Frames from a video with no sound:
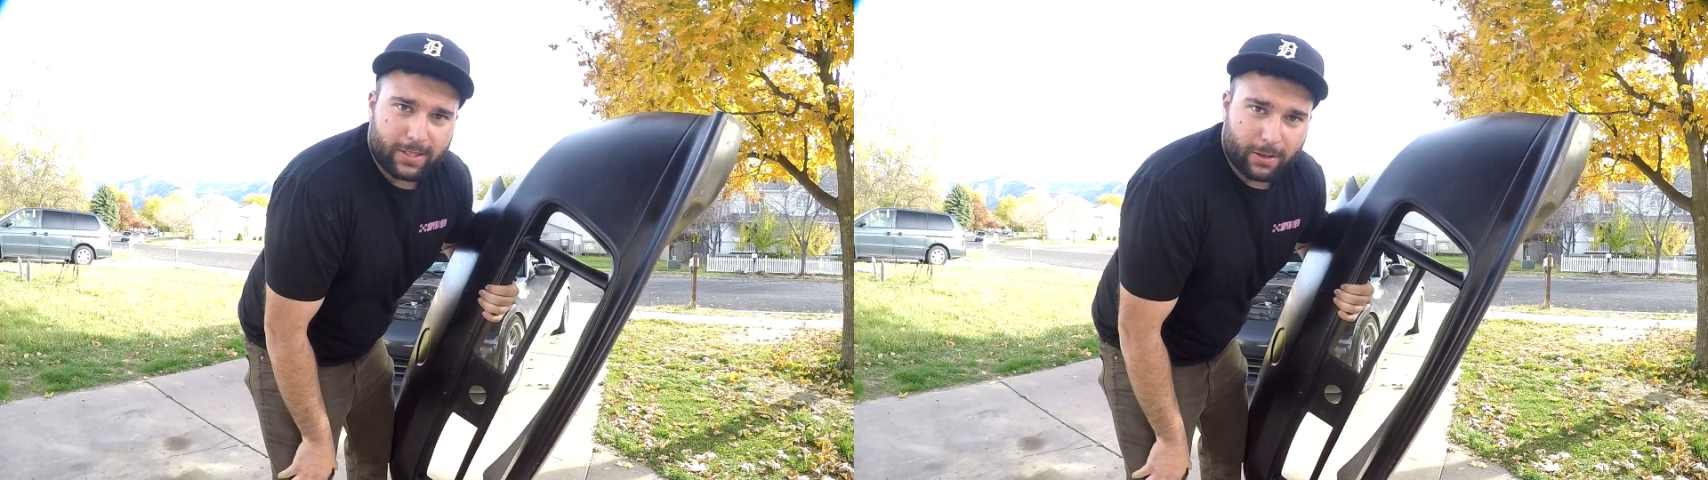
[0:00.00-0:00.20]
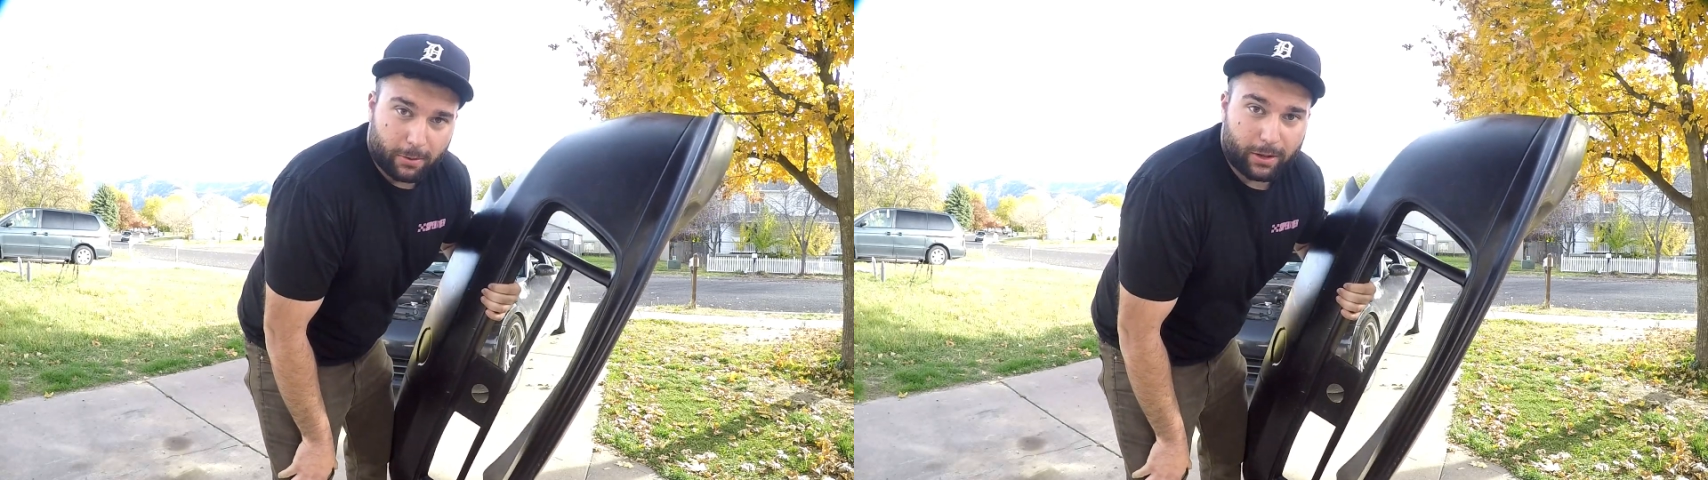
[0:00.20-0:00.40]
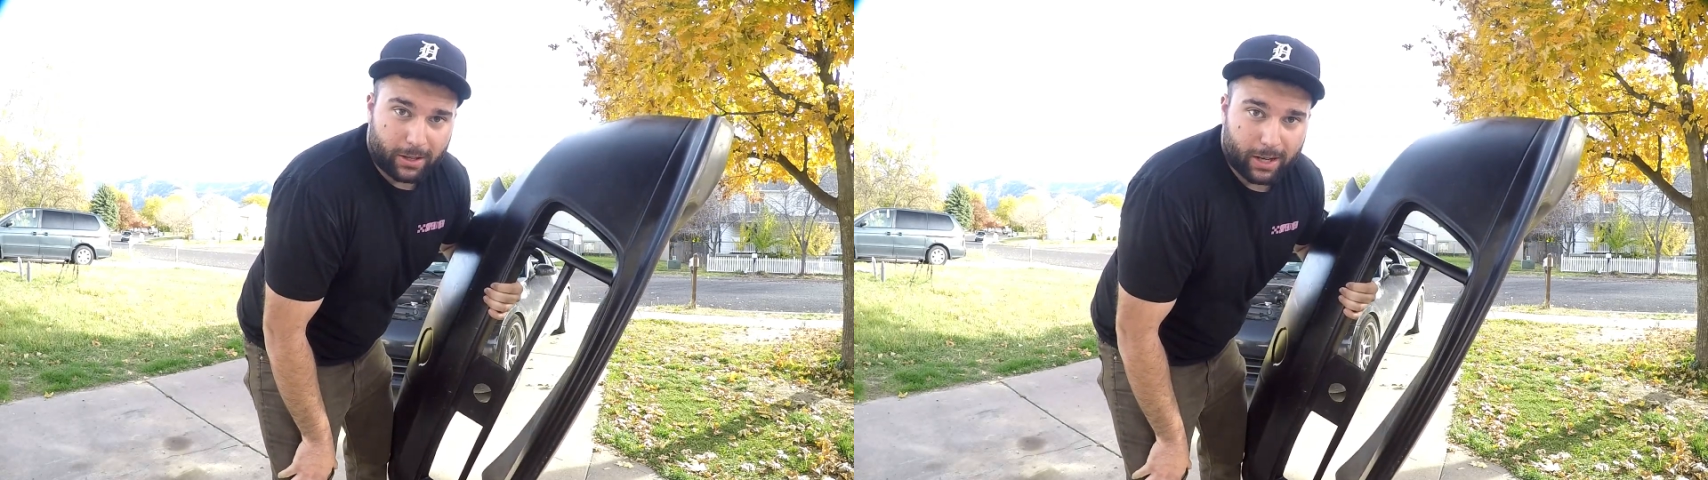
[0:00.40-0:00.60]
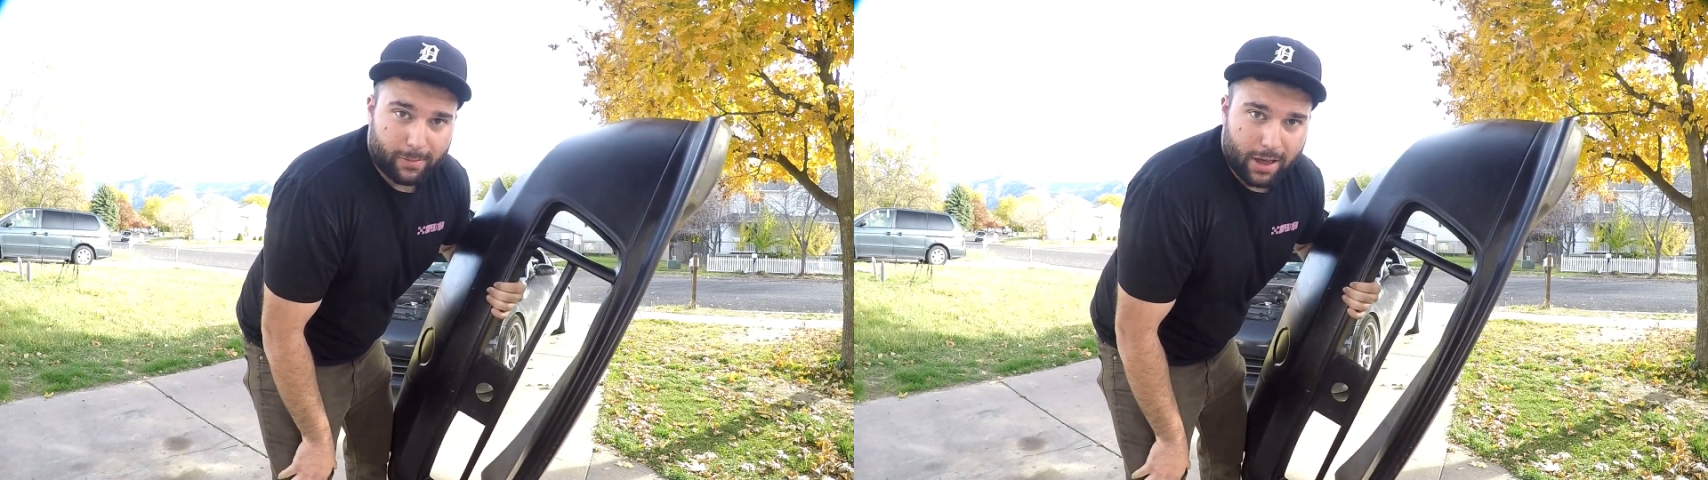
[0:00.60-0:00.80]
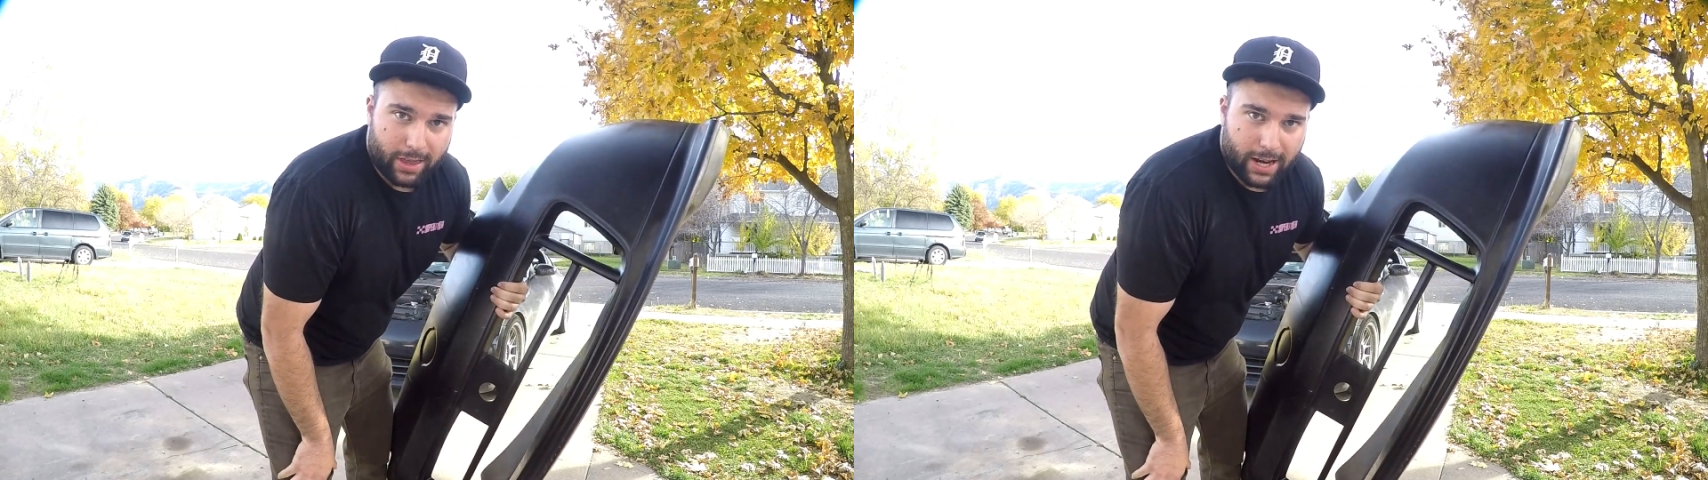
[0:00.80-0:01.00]
They're really good
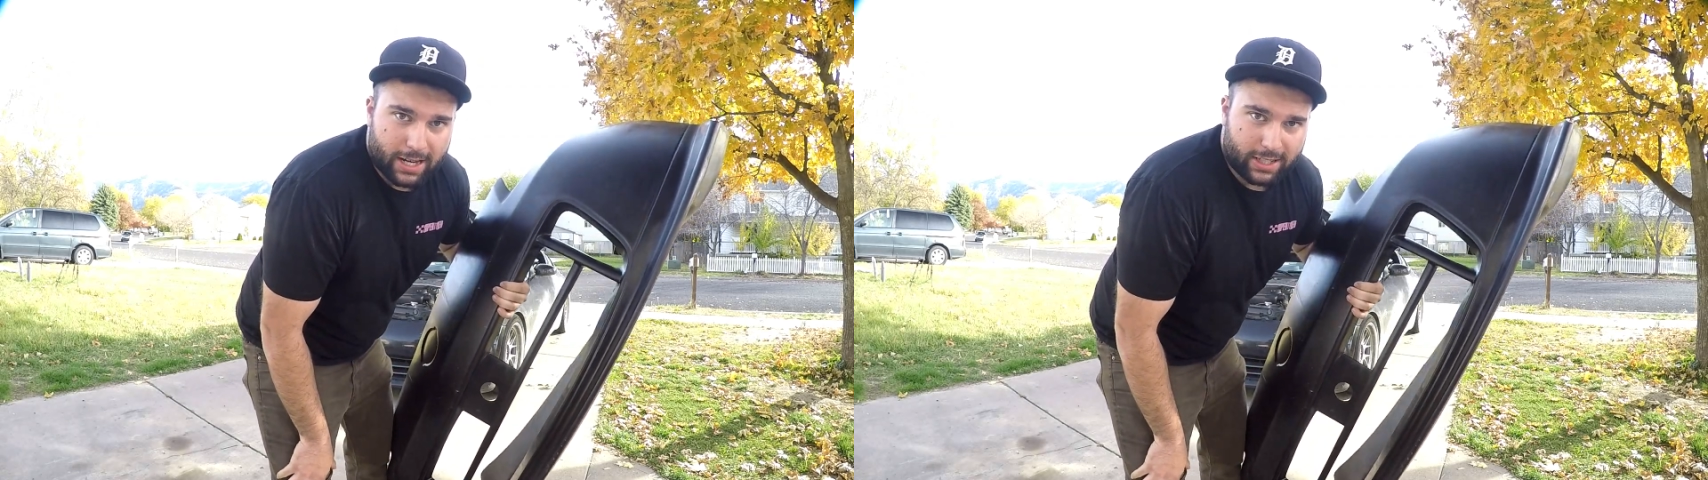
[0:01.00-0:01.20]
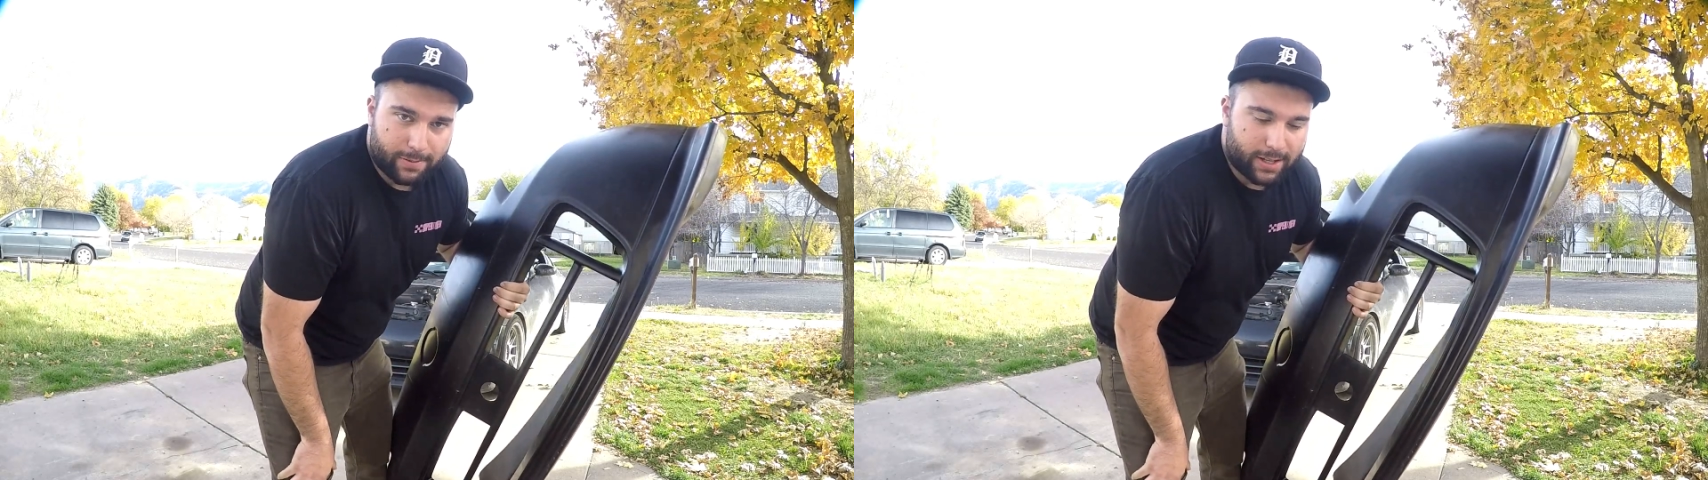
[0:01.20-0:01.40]
about that, actually.